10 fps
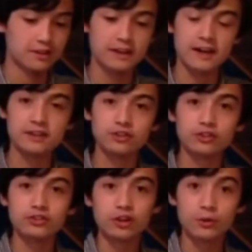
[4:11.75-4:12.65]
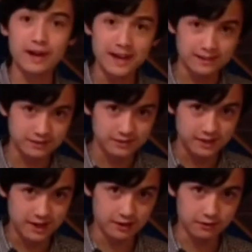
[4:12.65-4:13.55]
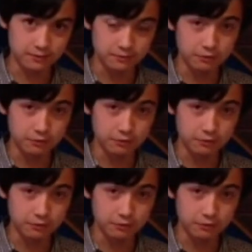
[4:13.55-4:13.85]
there is also N scale,